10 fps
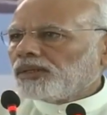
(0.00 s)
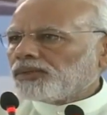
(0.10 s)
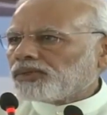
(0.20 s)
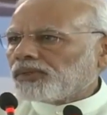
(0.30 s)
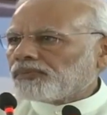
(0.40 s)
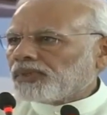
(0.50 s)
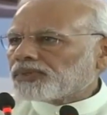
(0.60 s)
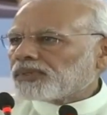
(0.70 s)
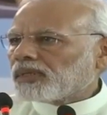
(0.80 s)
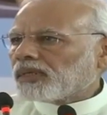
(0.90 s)
Chief
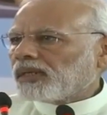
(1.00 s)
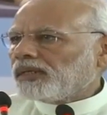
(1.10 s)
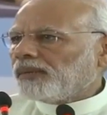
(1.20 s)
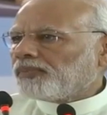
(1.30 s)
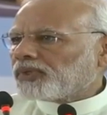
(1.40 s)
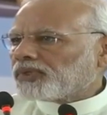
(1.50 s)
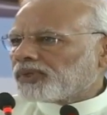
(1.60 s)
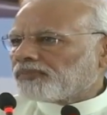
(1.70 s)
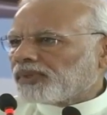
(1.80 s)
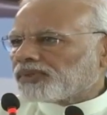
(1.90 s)
Minister and Deputy
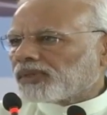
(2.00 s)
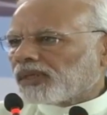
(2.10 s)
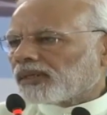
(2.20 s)
Chief Minister